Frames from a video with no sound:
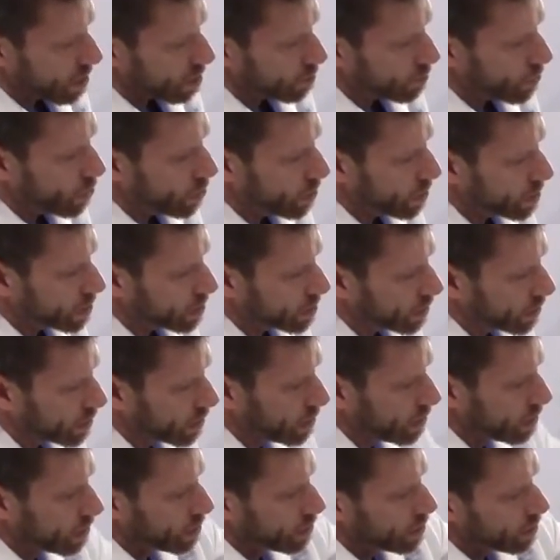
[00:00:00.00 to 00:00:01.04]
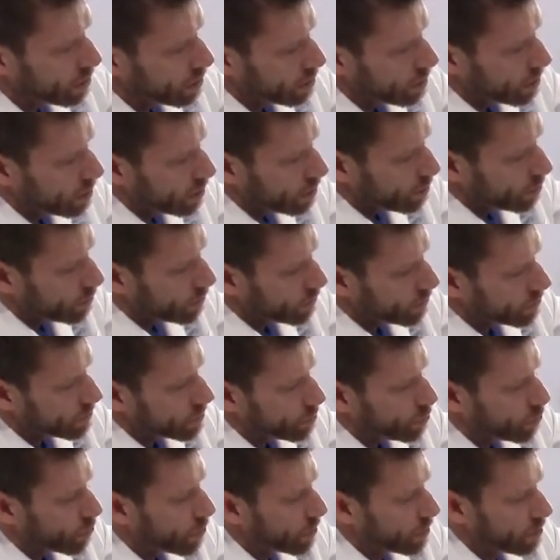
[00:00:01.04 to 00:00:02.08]
harmoniously, moves
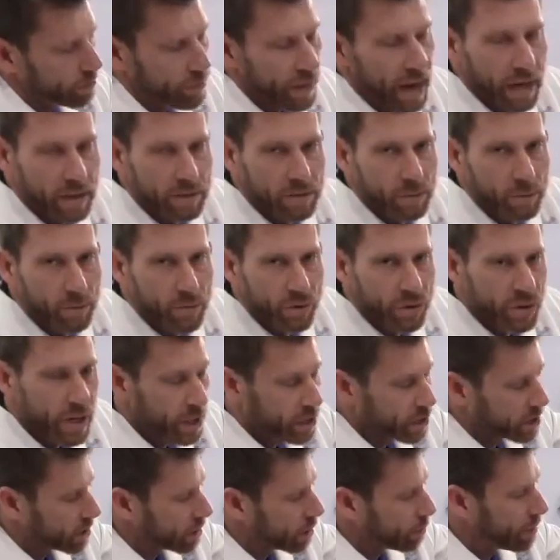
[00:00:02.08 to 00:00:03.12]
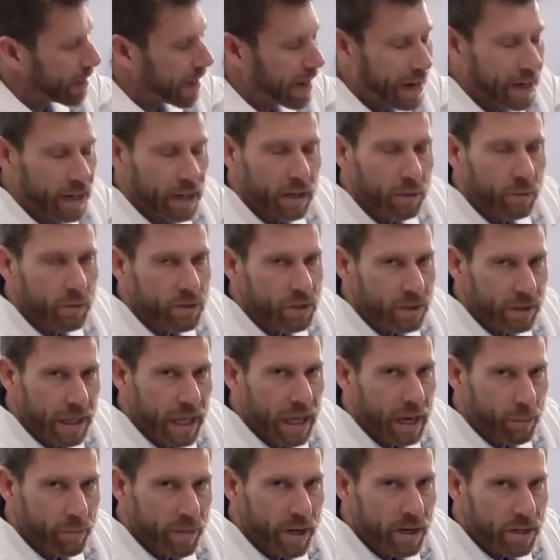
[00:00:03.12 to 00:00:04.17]
the point of maximum projection up higher, which a
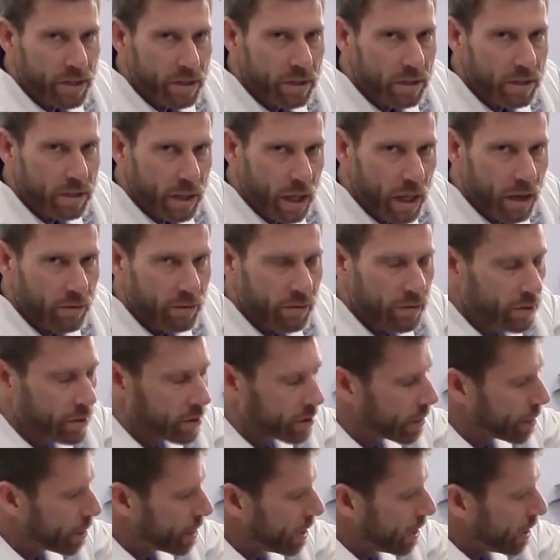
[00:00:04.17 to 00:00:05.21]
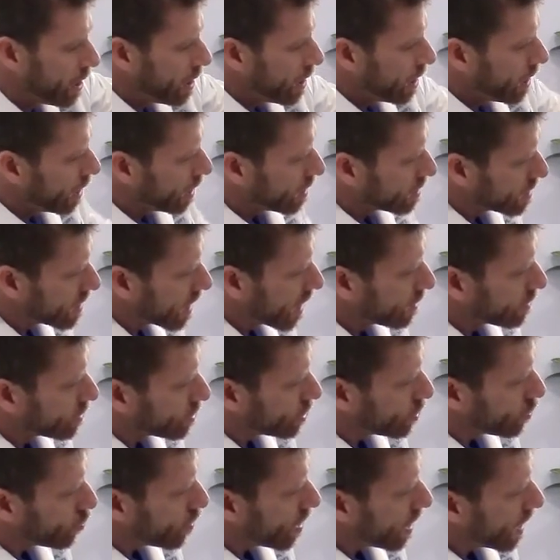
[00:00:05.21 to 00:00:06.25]
lot of patients love, and is not
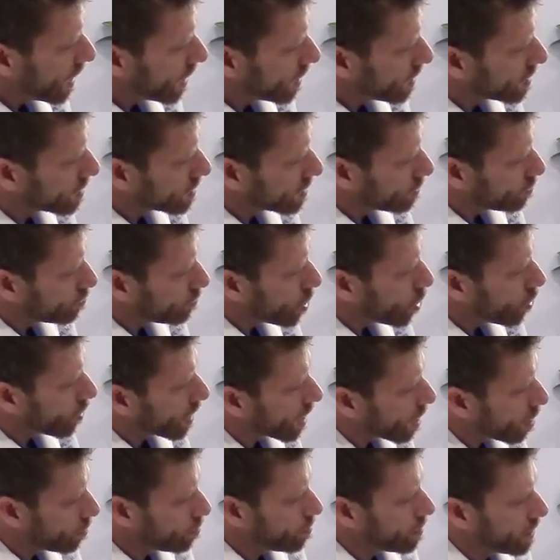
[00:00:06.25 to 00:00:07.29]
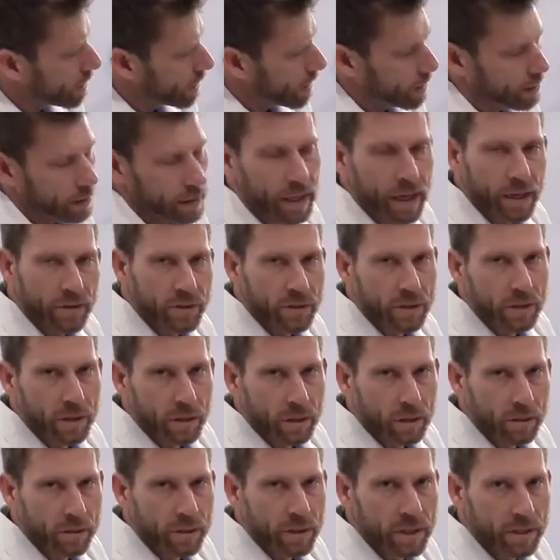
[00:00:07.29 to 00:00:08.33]
too wide, doesn't poke out beyond the edge of the
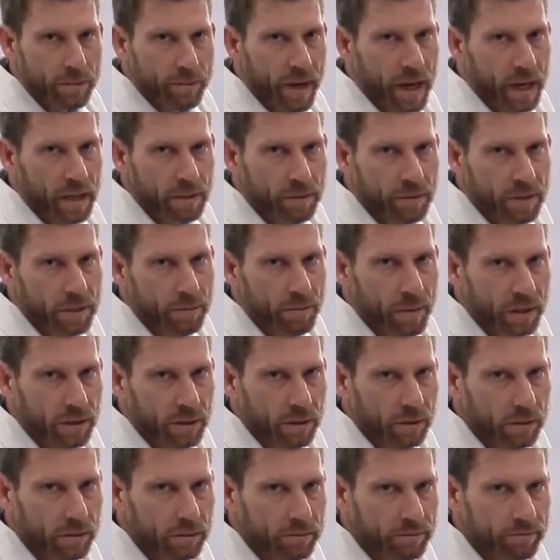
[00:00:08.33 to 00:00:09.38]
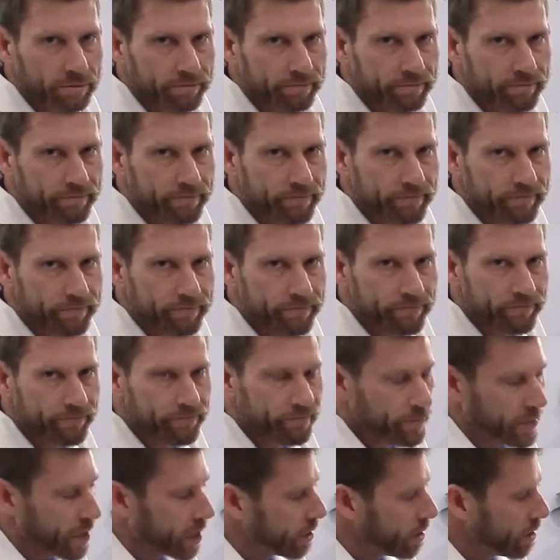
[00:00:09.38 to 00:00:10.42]
gluteus maximus muscle.
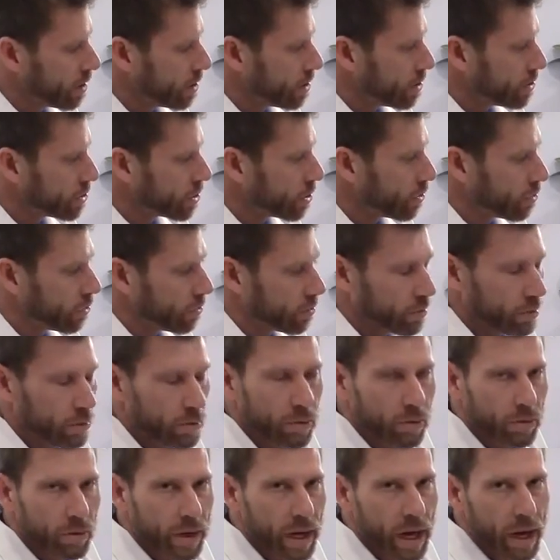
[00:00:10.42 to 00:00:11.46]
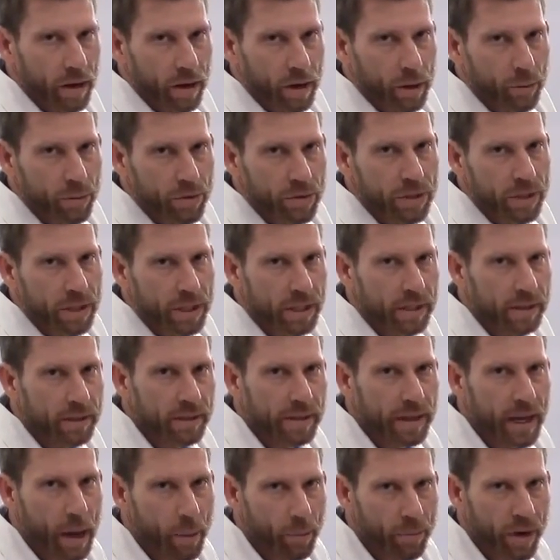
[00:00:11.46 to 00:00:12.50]
So we're now going to proceed into
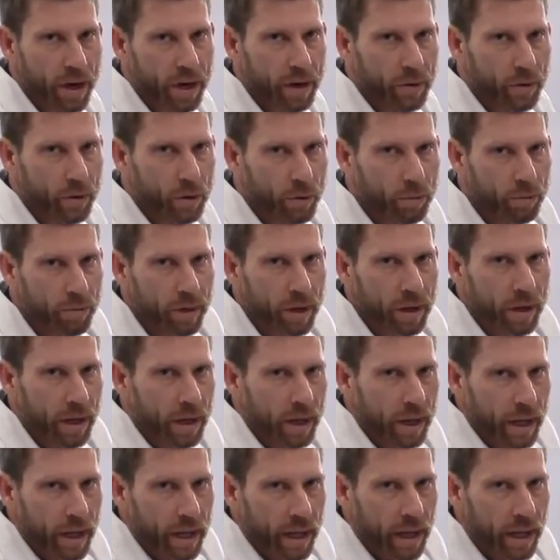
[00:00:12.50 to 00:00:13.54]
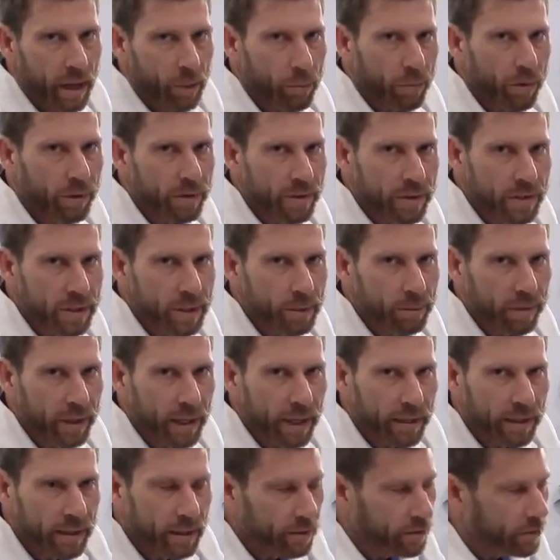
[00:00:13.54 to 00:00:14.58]
the operating room and put this
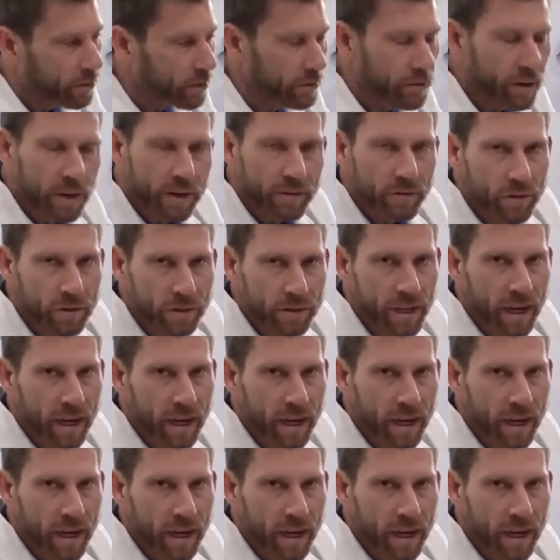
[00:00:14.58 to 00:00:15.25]
implant in for the very first